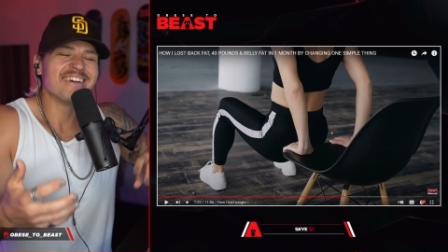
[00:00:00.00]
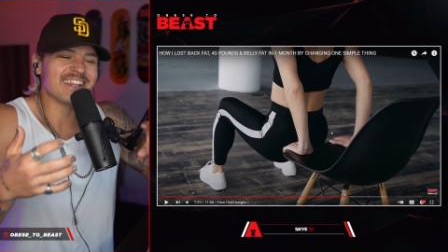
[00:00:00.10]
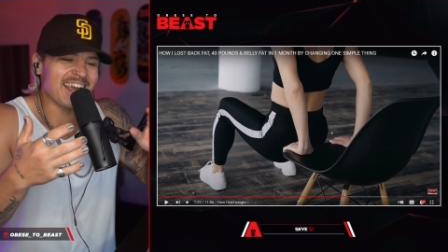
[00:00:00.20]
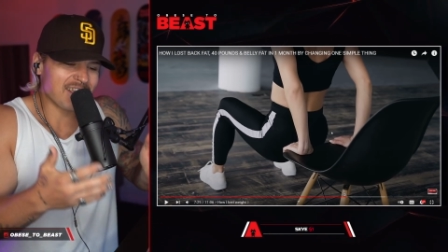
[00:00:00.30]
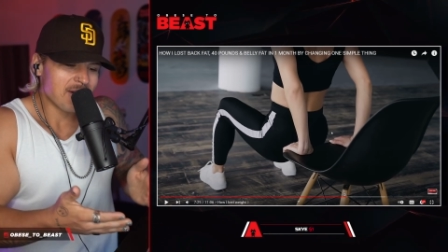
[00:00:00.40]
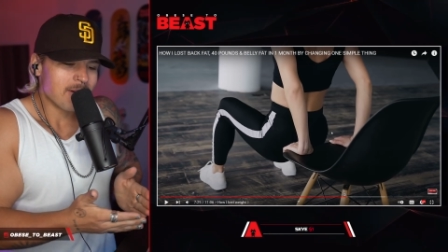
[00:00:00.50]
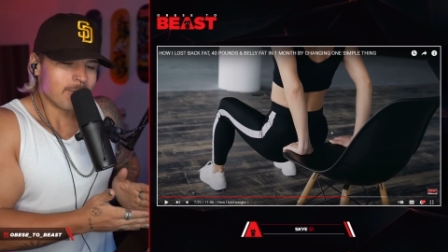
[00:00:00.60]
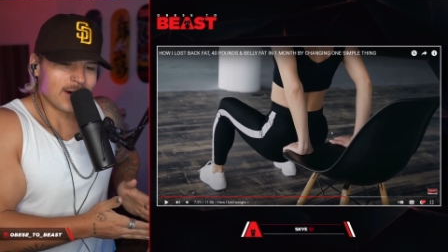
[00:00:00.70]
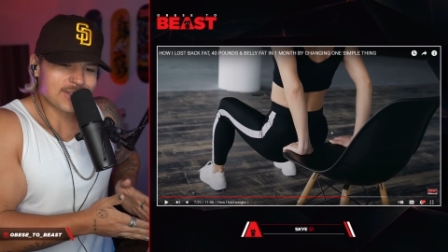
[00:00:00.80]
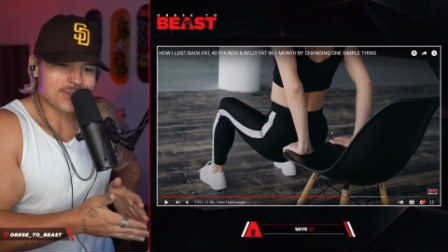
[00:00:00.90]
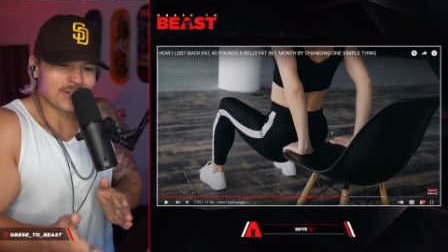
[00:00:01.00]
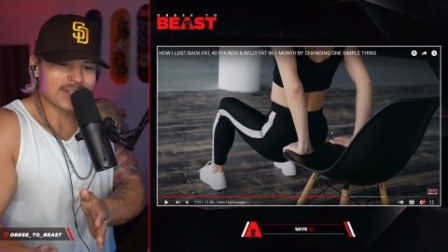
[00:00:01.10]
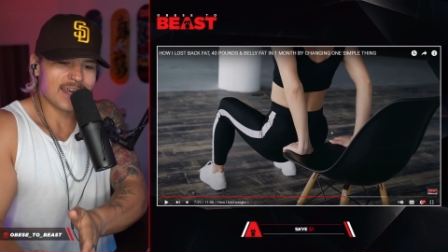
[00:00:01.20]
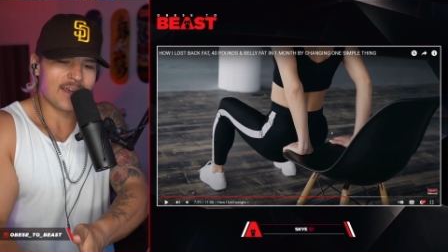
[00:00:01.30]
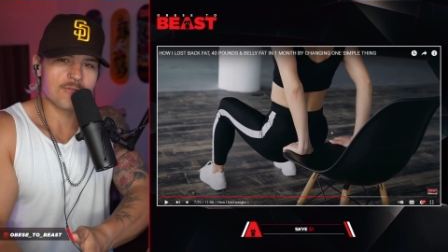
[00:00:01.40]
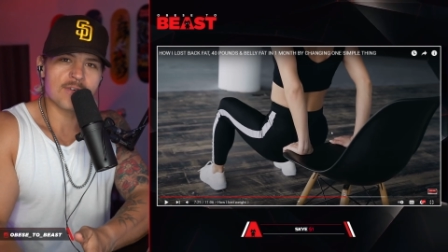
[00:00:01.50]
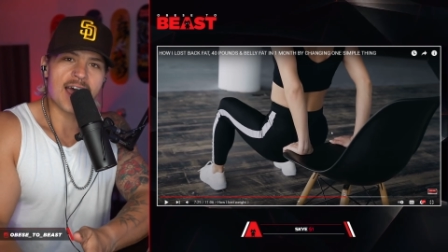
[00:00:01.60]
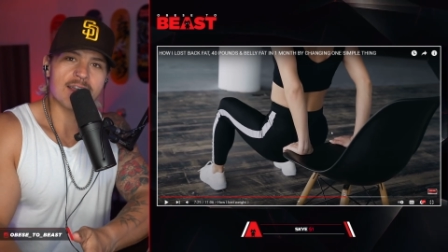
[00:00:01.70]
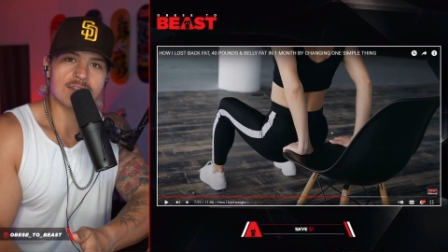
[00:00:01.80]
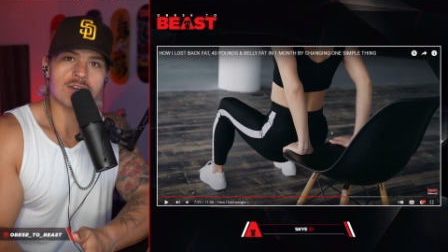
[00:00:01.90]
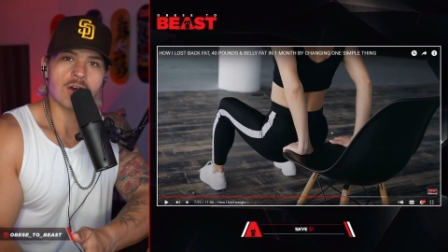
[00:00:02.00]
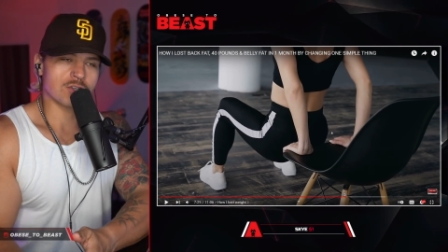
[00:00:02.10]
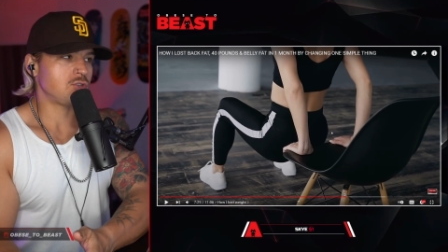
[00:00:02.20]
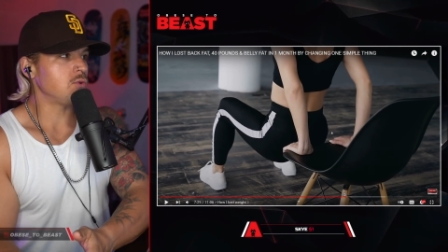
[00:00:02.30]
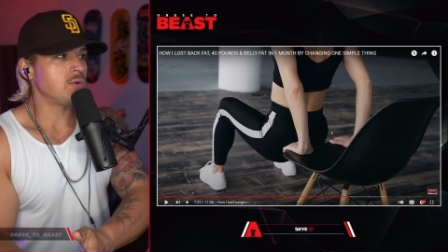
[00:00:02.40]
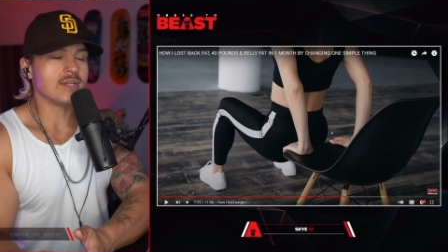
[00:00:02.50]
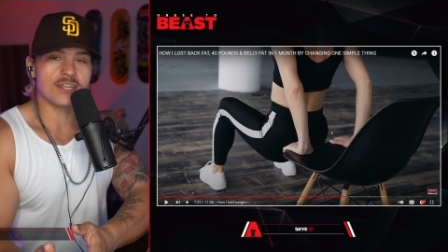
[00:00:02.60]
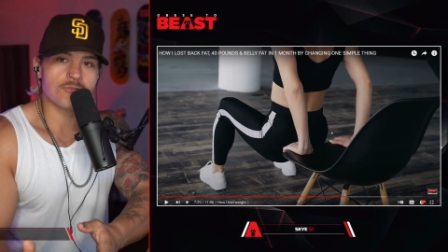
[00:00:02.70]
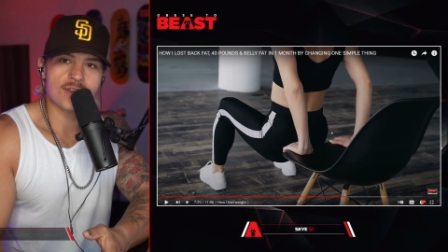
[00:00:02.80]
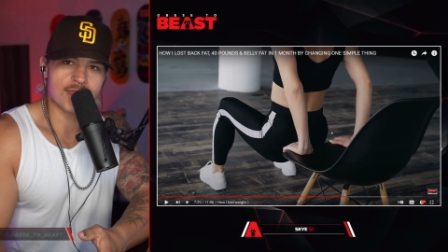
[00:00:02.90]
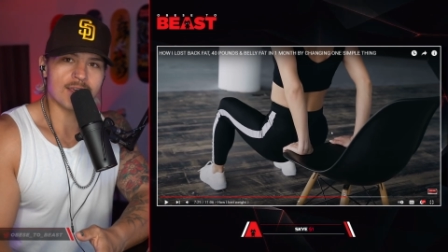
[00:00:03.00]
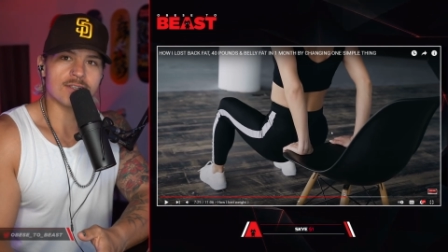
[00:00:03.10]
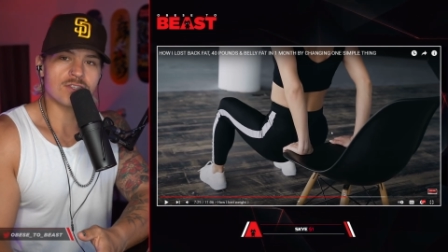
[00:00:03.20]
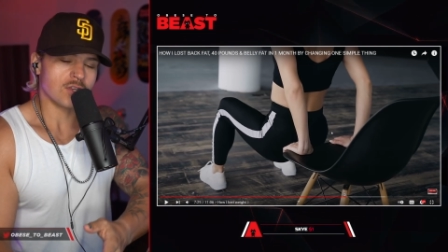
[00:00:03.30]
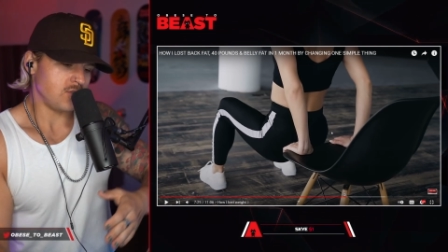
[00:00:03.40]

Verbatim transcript: like muscle and fat are two different things. You